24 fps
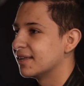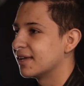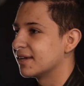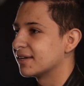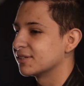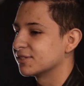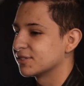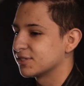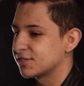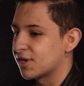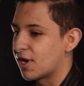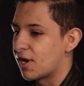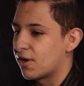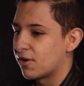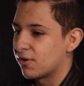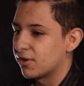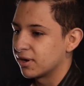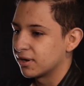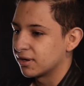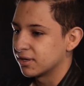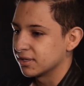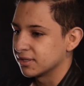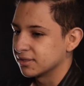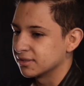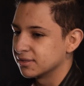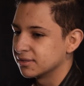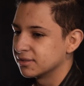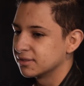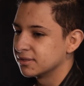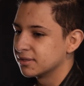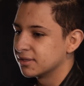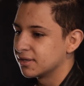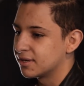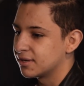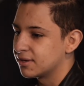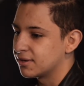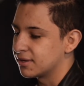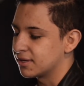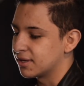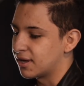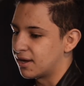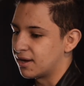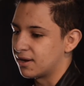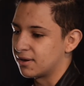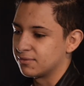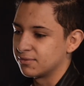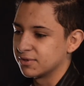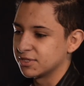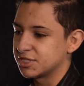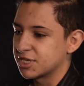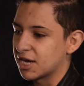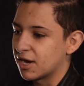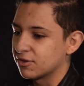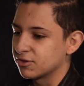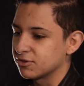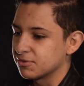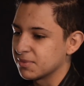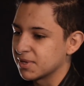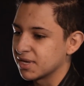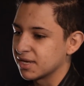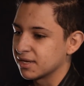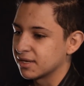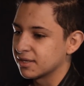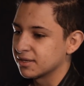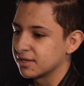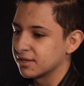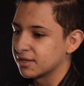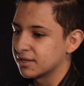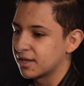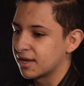like Zara, reach out to me and they're